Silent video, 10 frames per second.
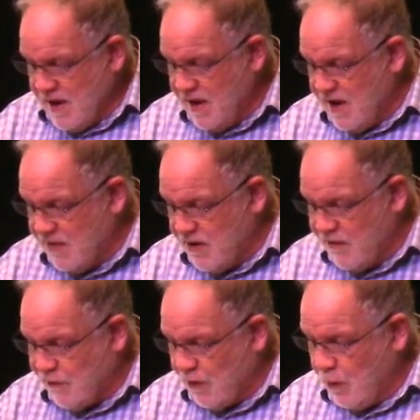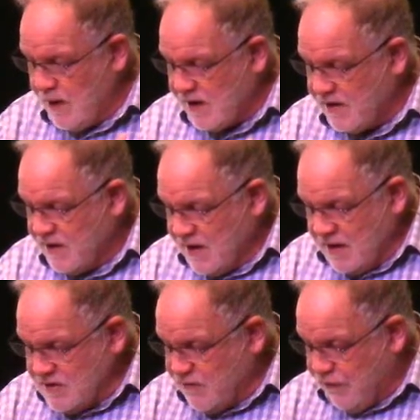And, and therefore, we could
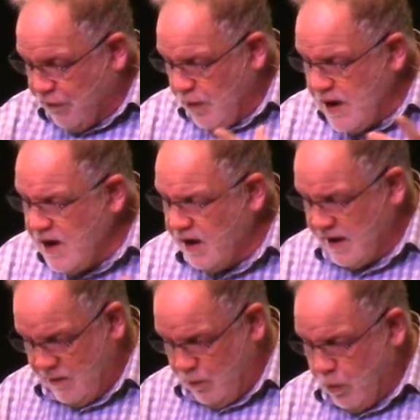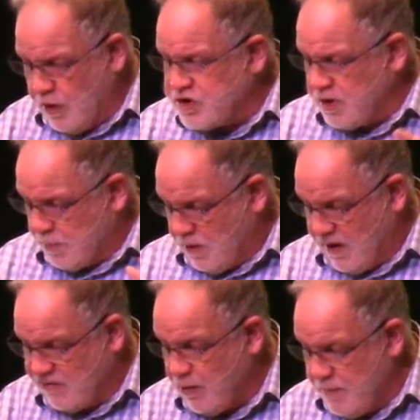freely worship
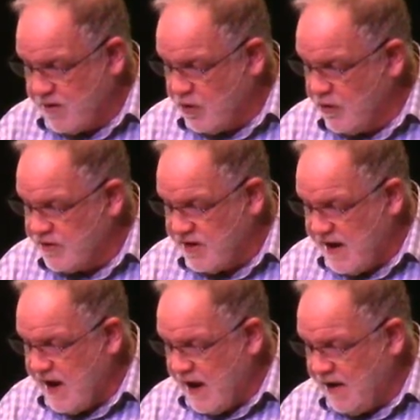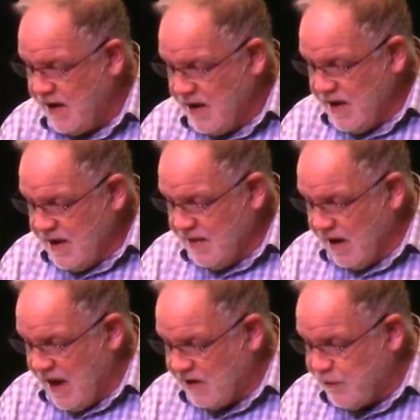you as we've been doing today in
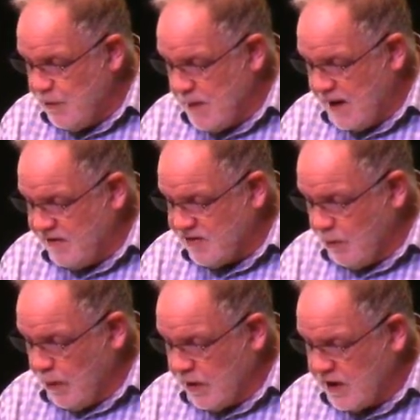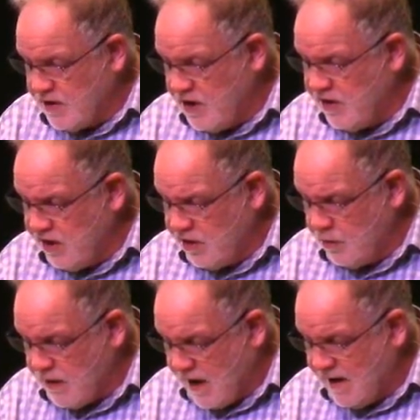the last few minutes, and we'll continue to
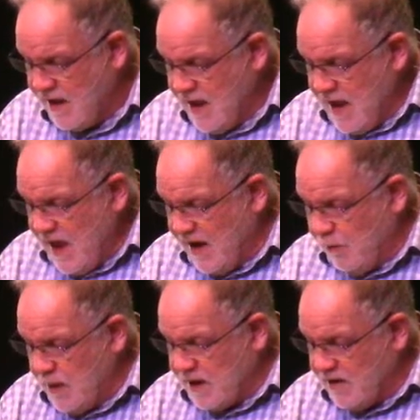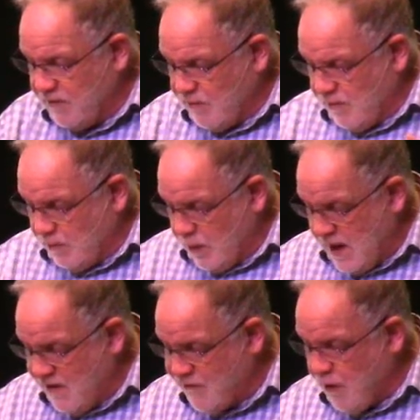do that. And we can
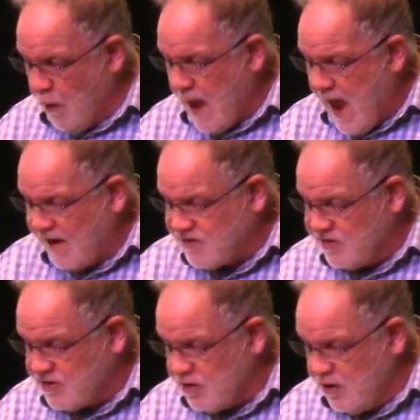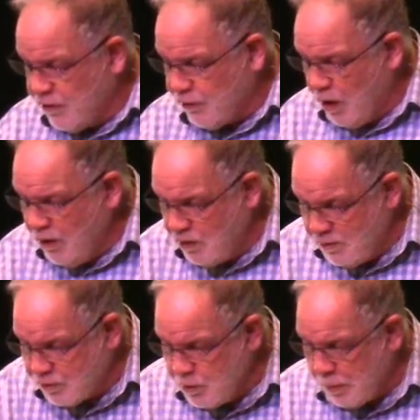we have full access to your throne
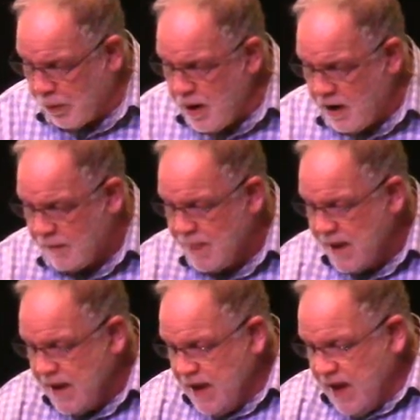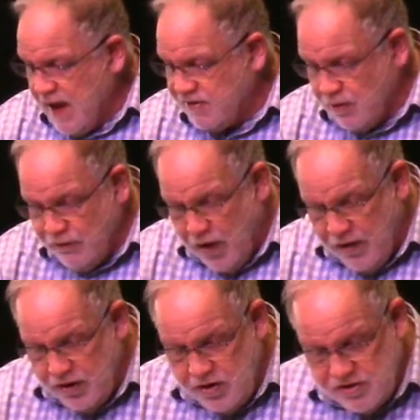room through prayer. And so,
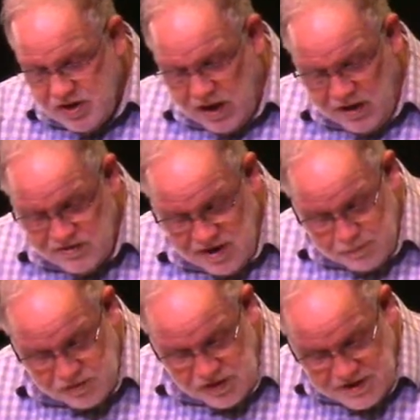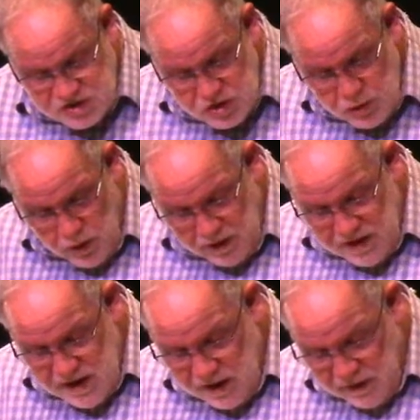Father, you tell us that since you
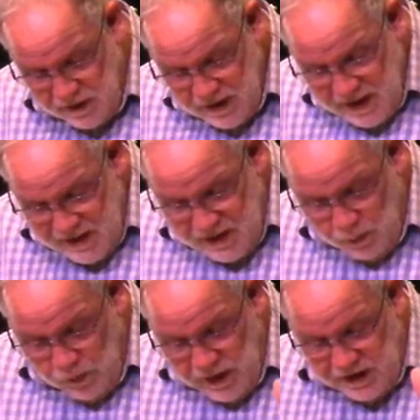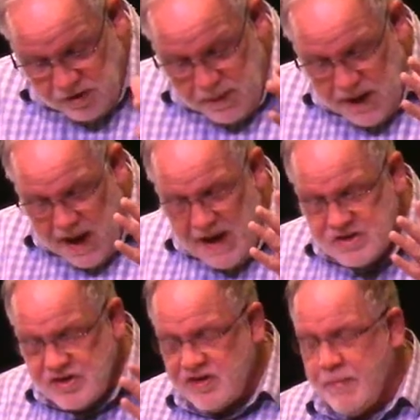are near, that we're not to be
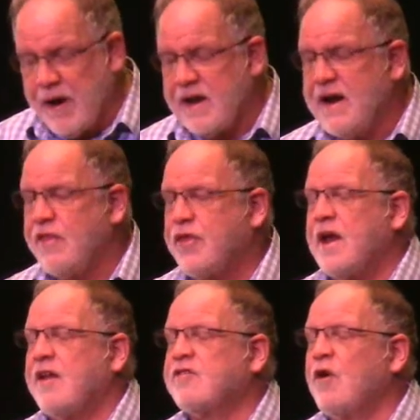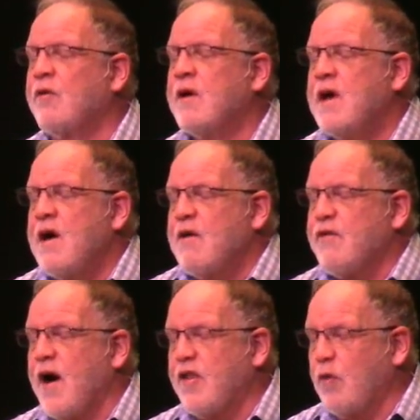anxious about anything. So,
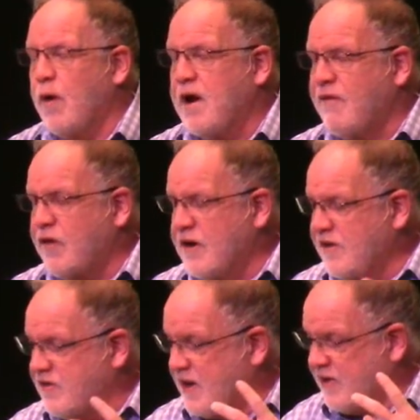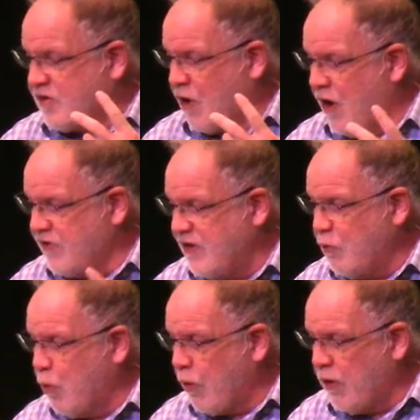Father, whatever is, is
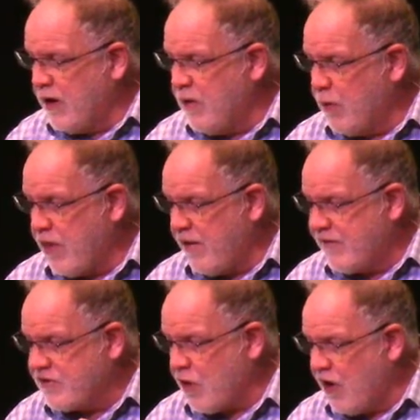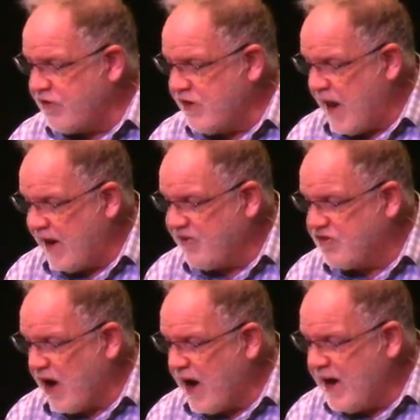causing worry, whatever is causing
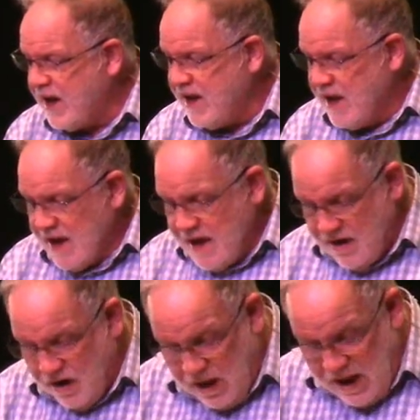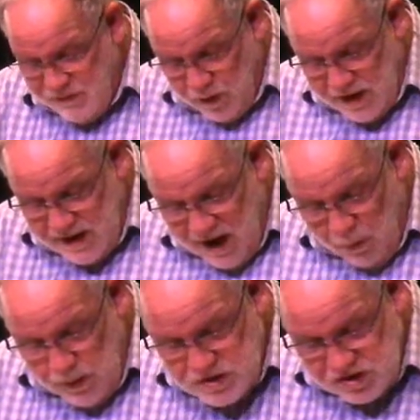anxiety in our life right now,
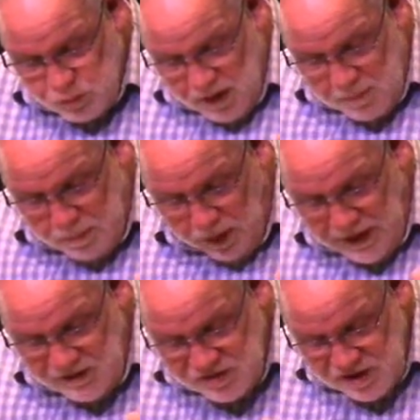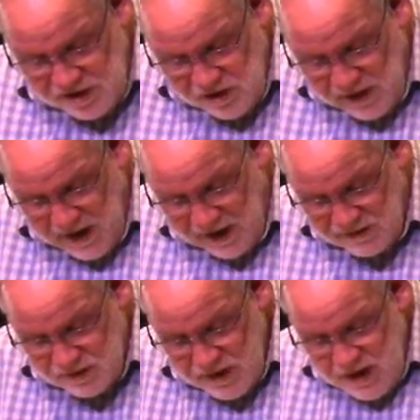we just want to place it in your
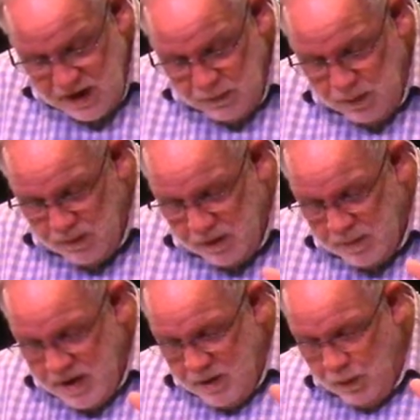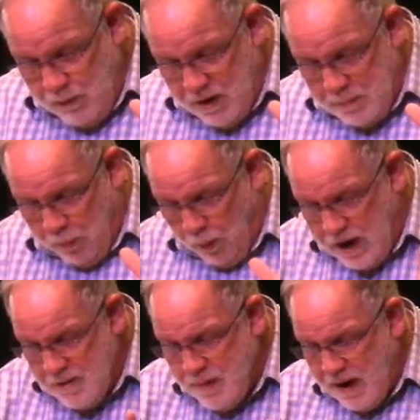hands we want to, we want to
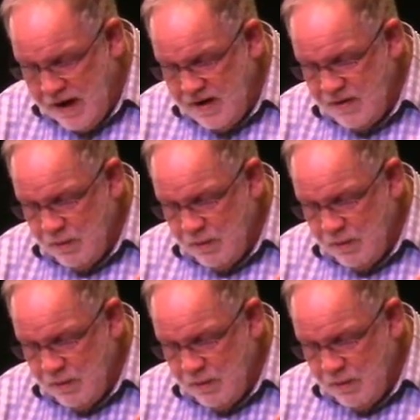pray about it.